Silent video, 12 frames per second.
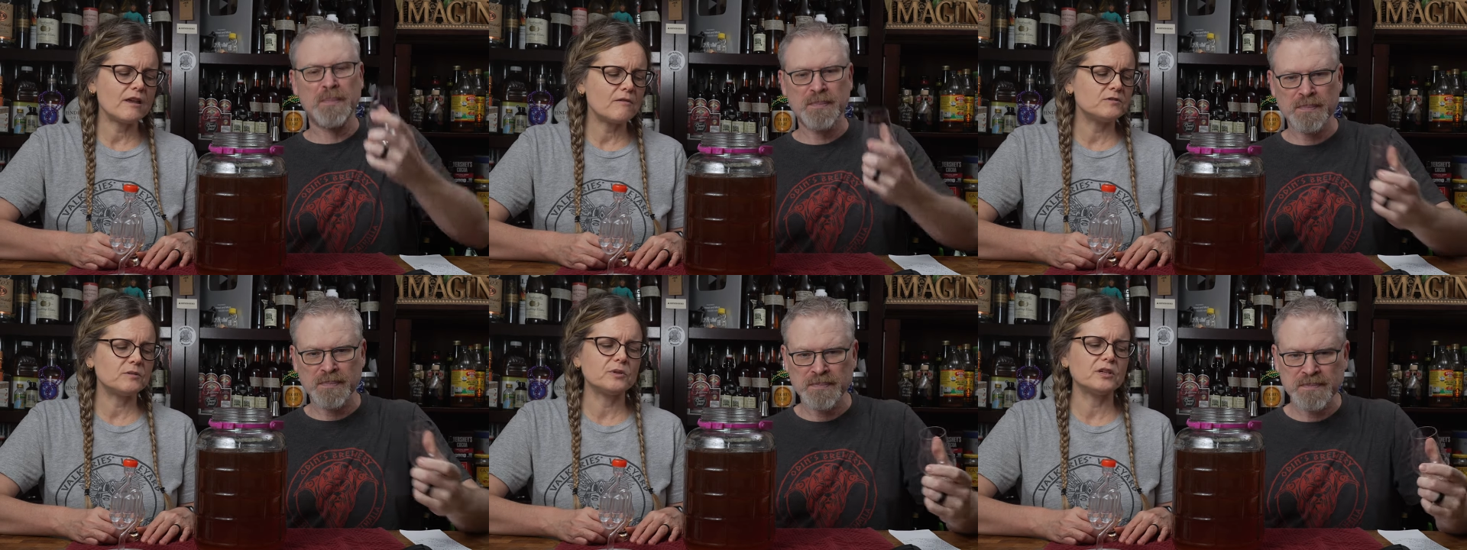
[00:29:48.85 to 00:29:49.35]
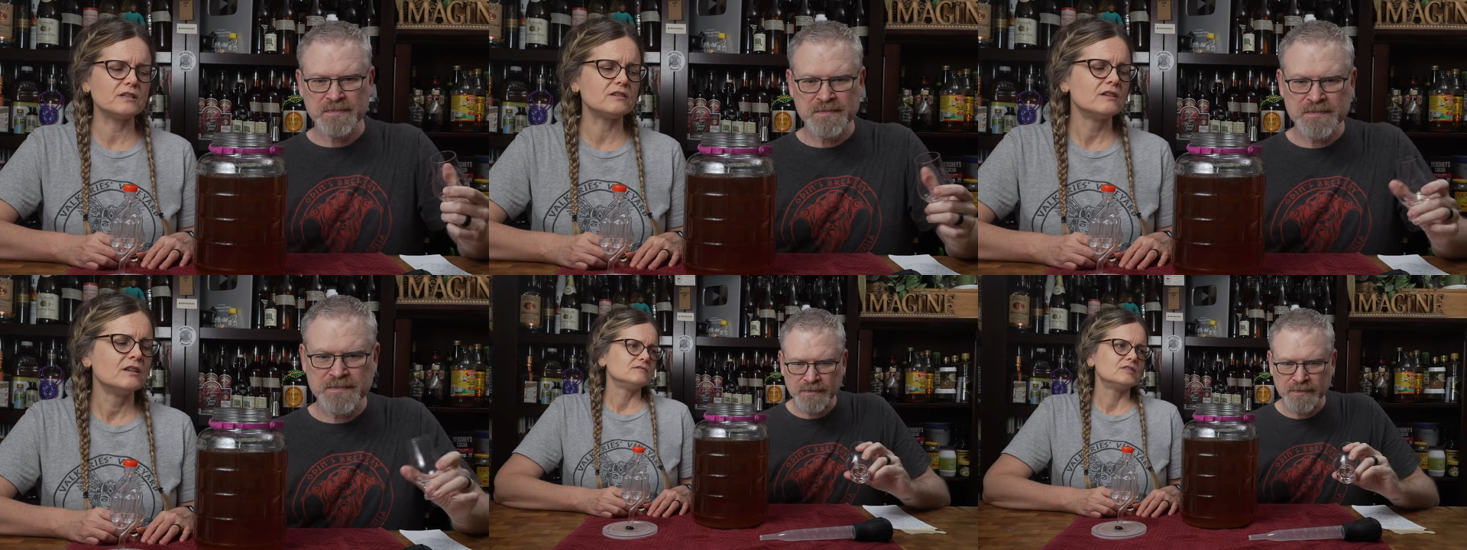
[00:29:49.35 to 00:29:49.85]
Speaker 1: love to
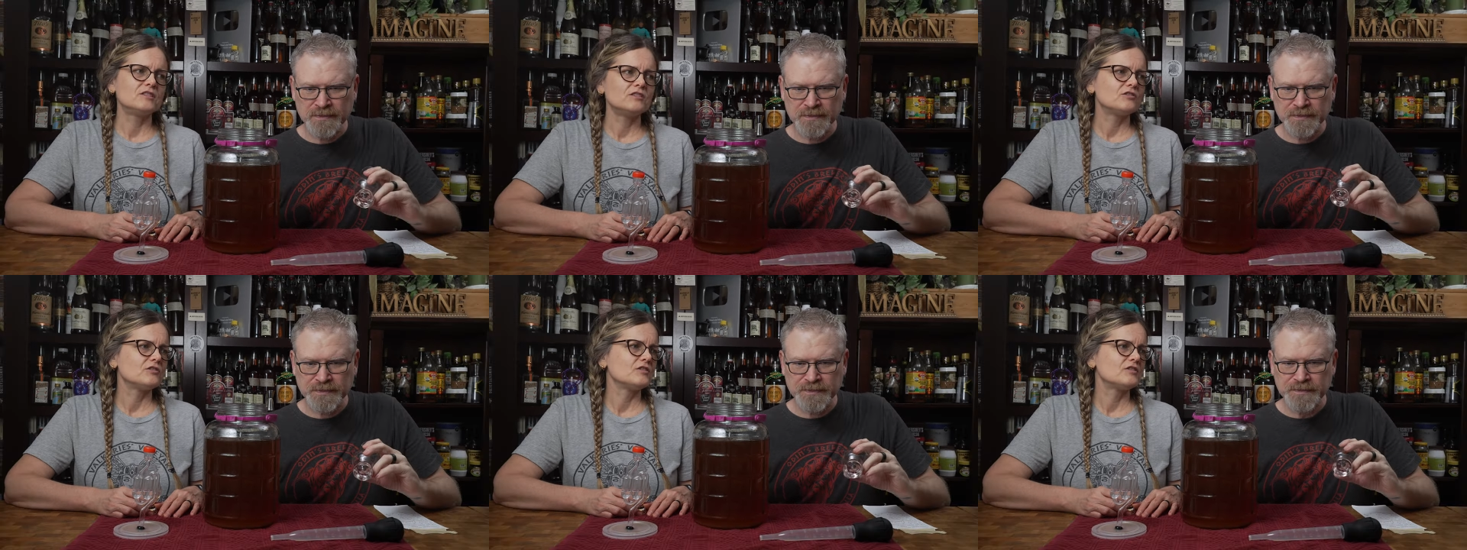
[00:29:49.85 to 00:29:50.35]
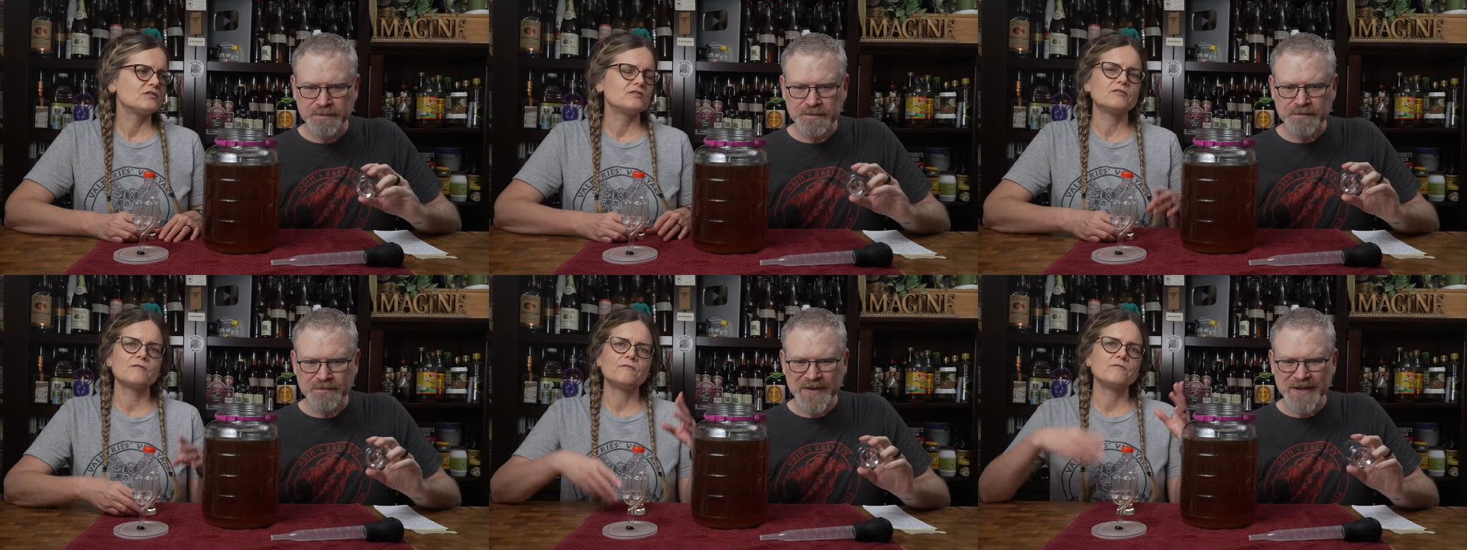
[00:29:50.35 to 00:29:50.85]
put
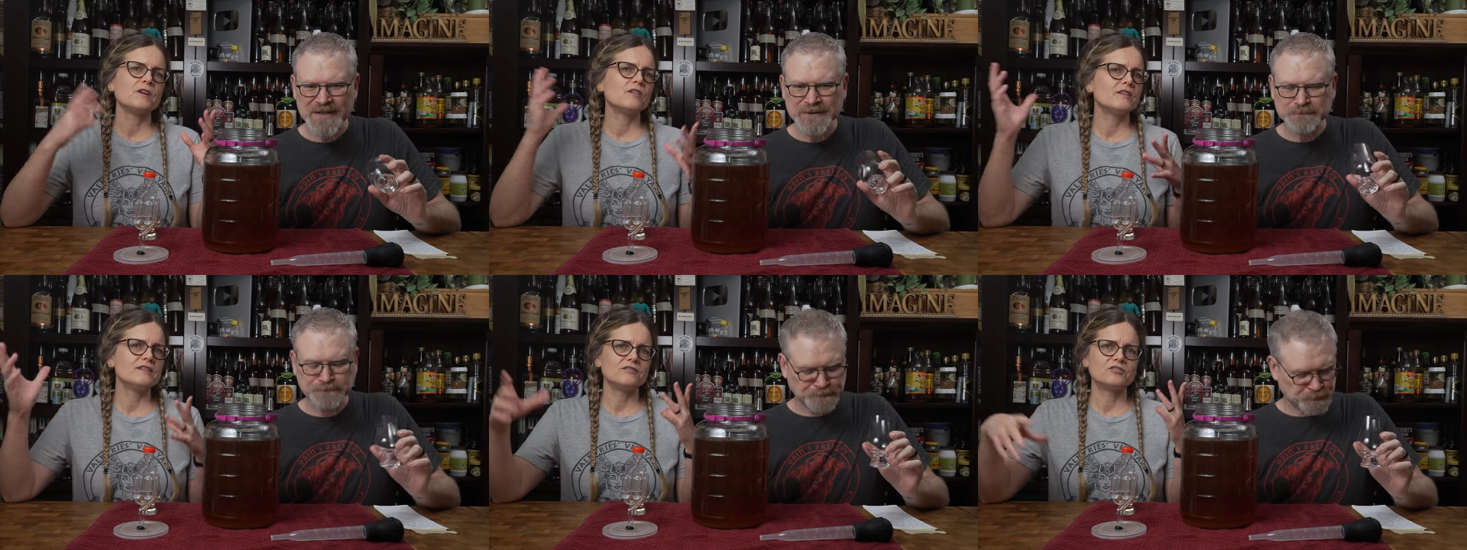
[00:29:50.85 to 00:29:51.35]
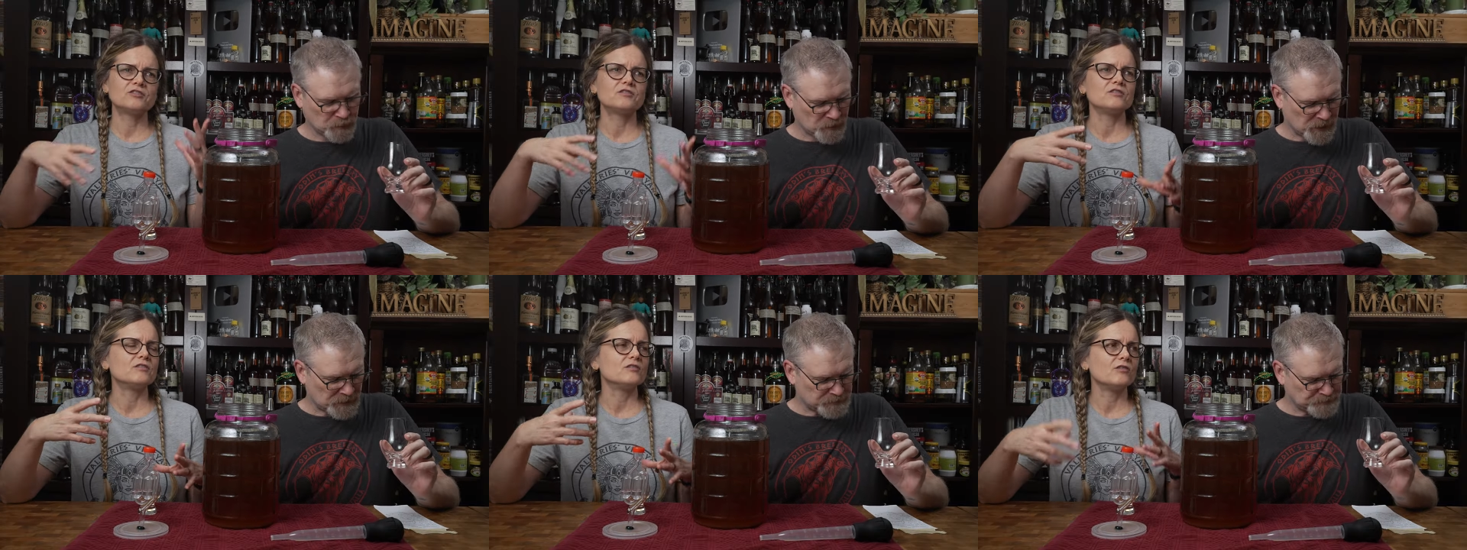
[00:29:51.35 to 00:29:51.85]
citrus
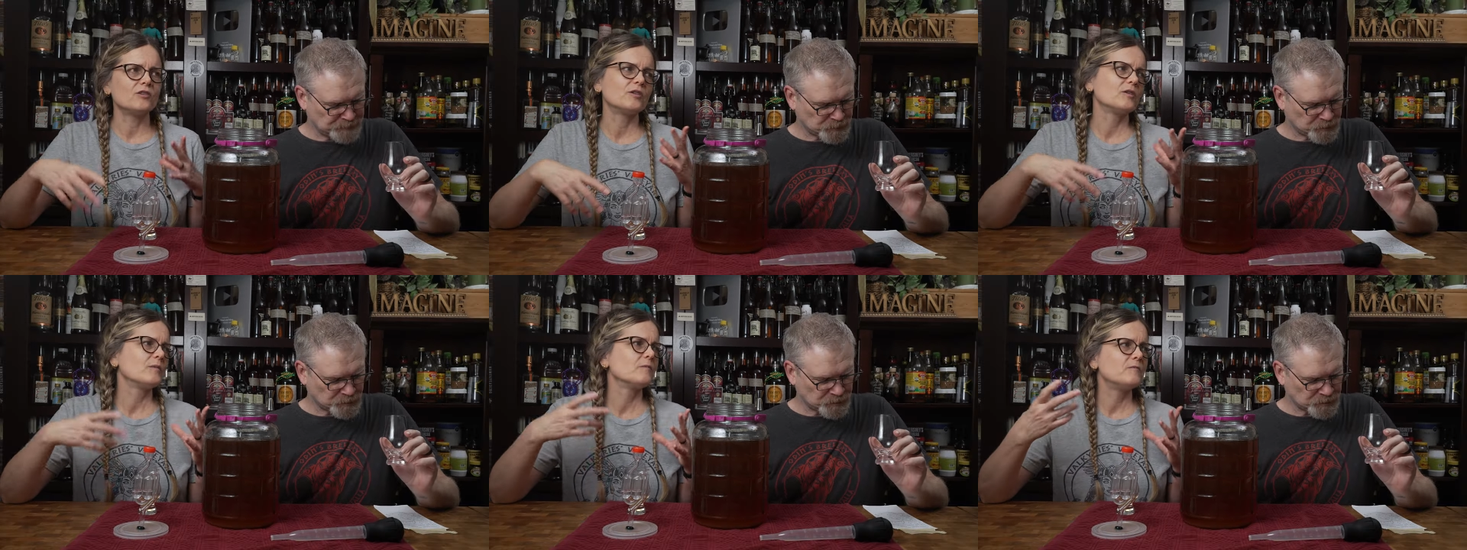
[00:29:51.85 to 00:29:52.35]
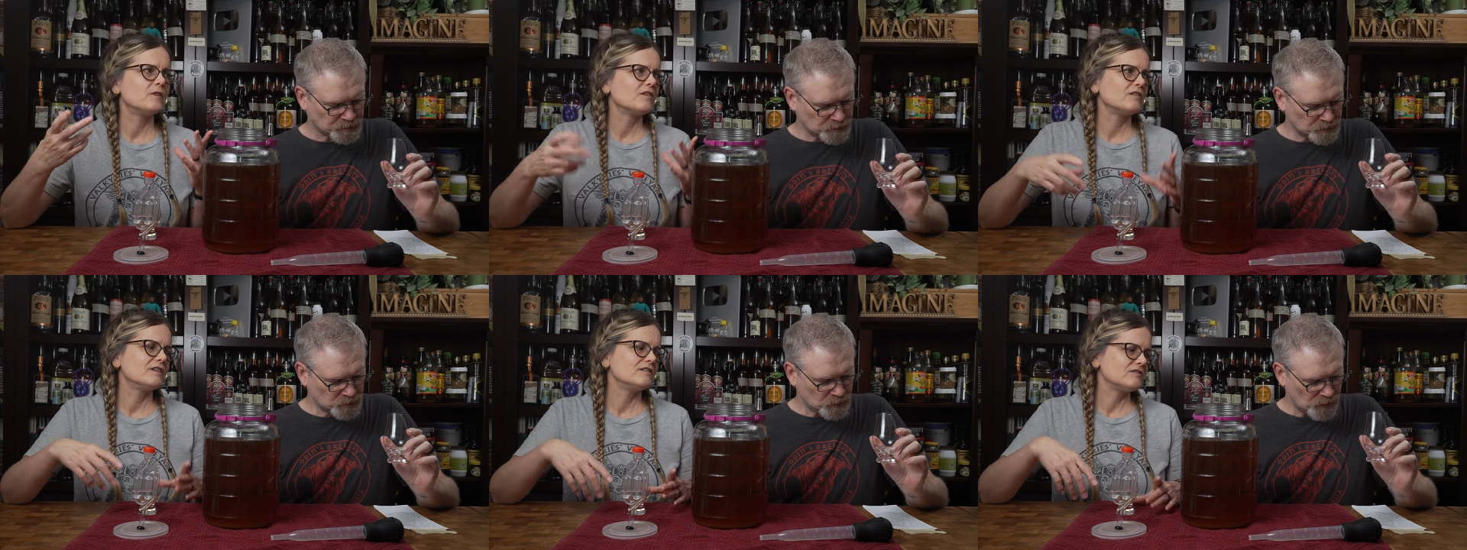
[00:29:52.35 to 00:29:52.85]
variants and herb
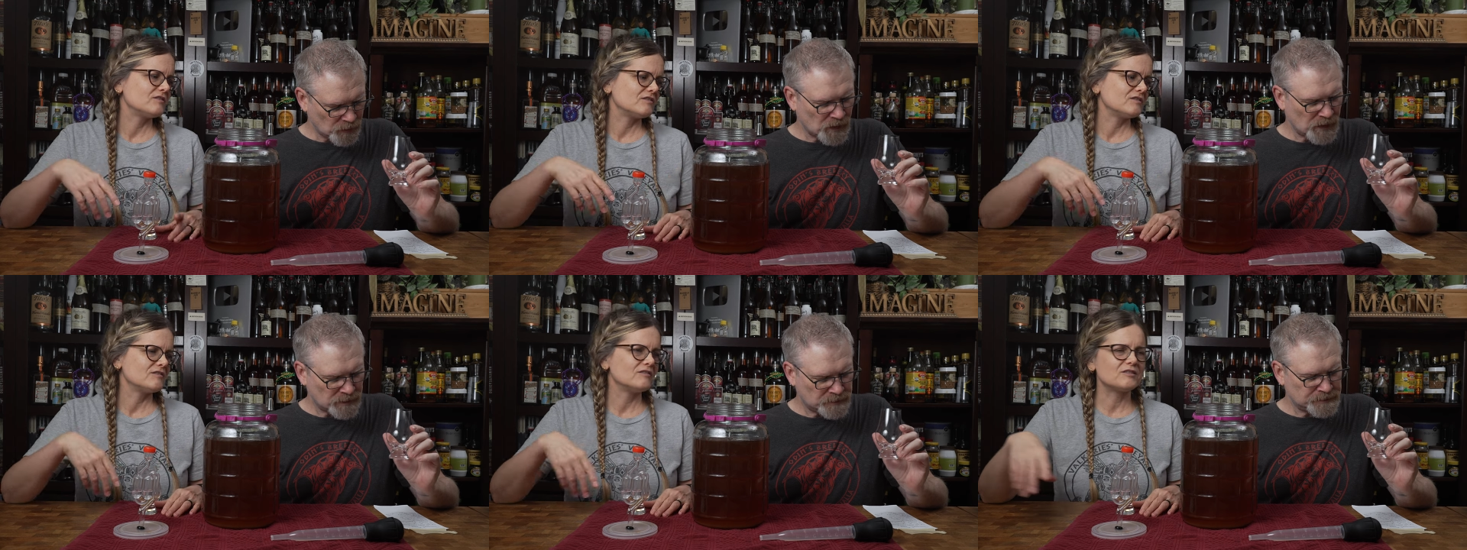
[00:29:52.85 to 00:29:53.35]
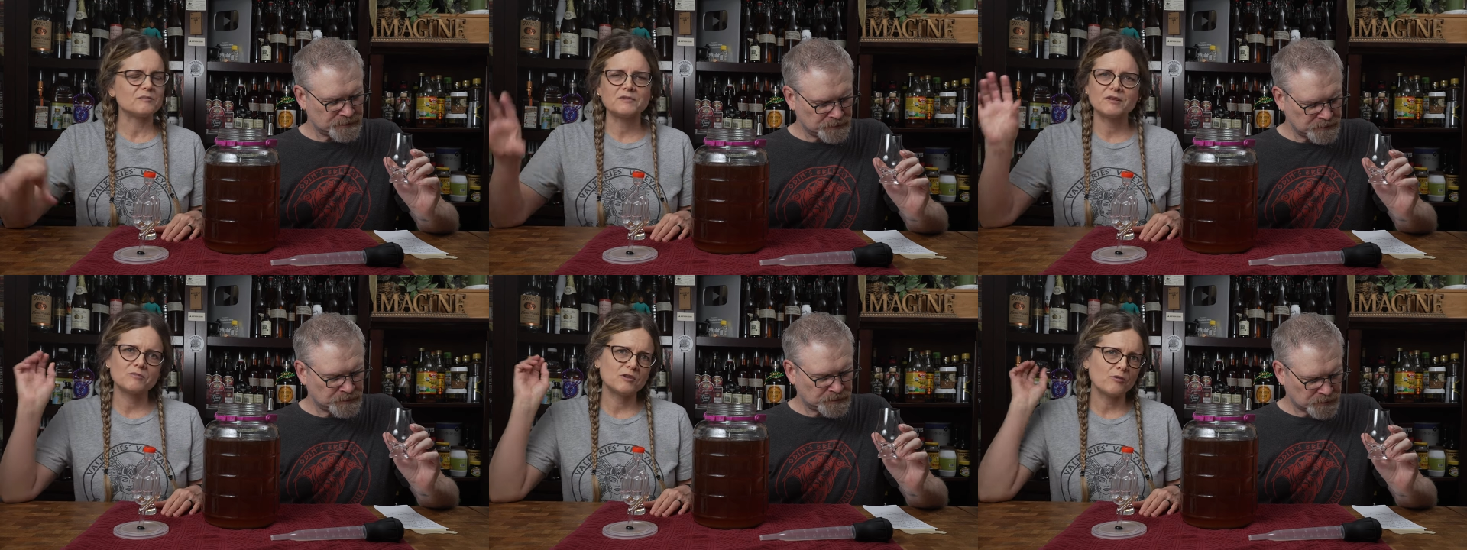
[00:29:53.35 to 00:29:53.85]
variants, and
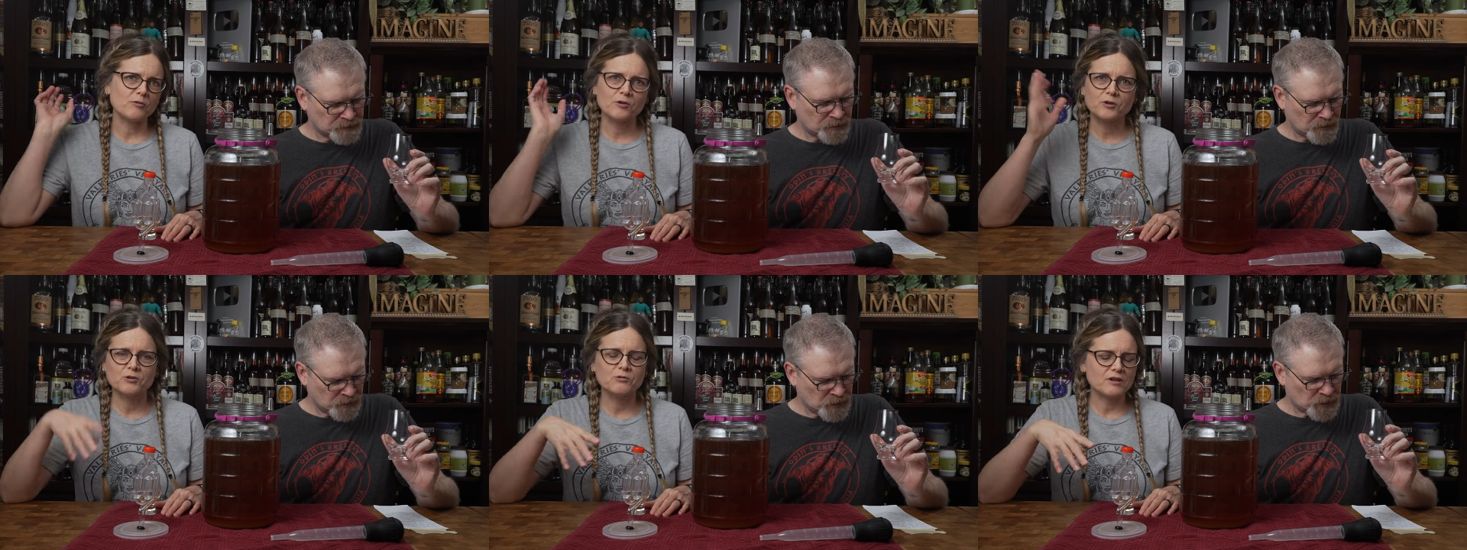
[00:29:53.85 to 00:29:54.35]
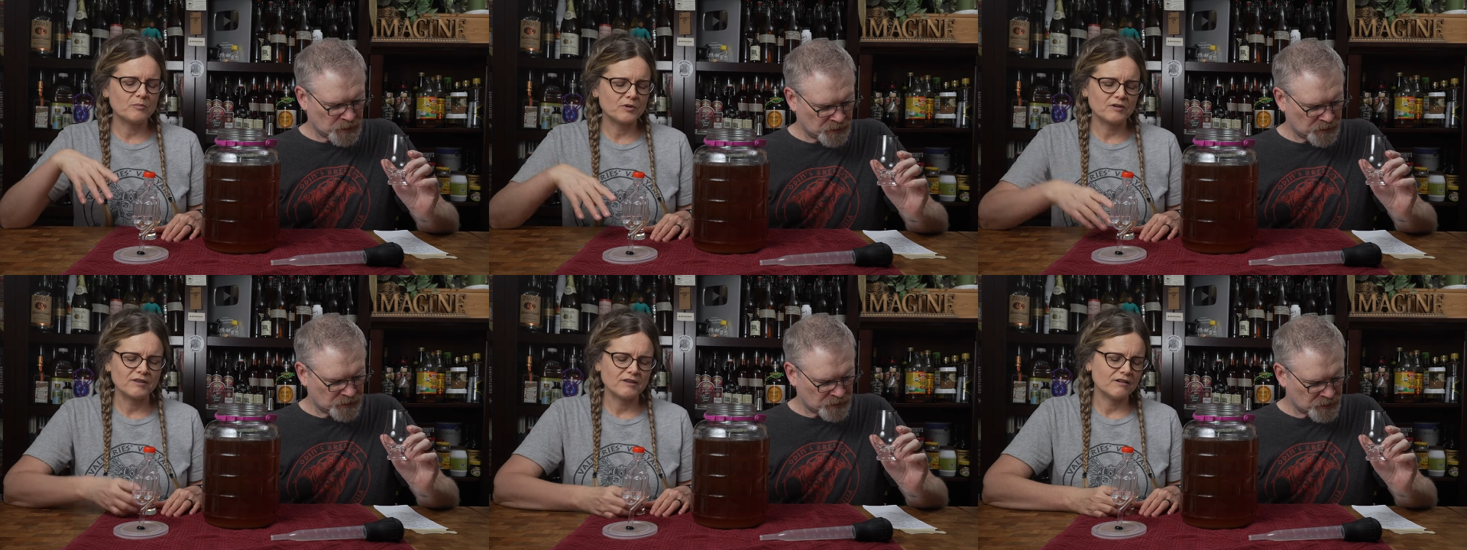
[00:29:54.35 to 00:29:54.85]
sometimes they'll throw a
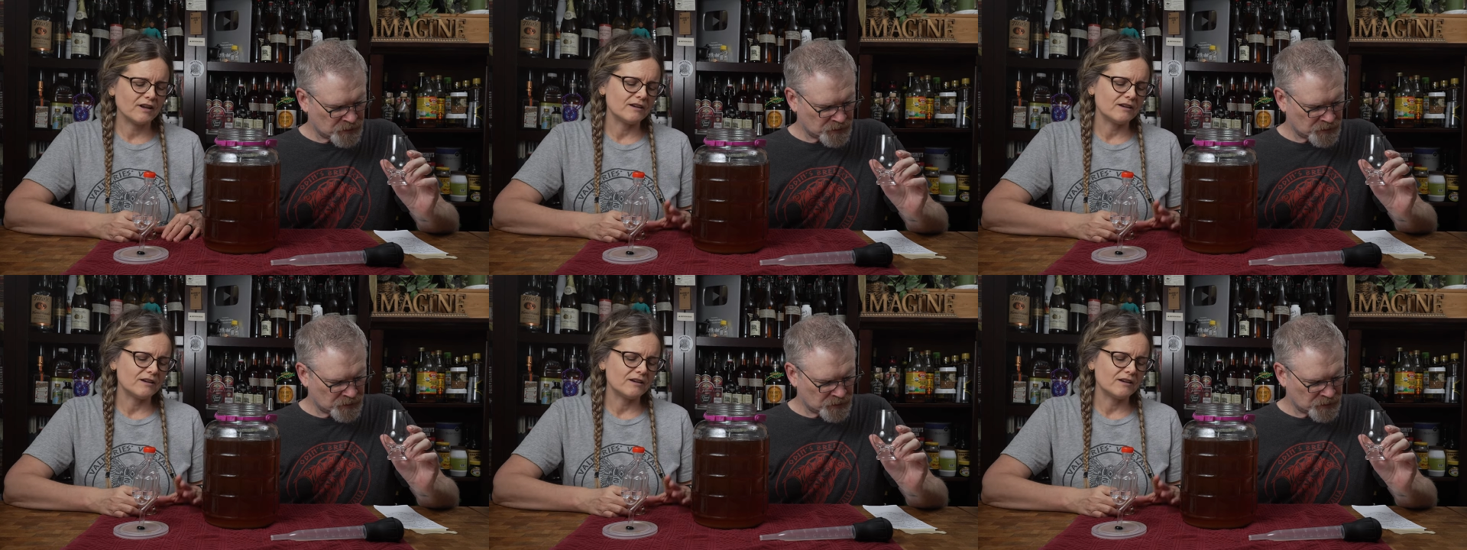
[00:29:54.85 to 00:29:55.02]
cucumber in there.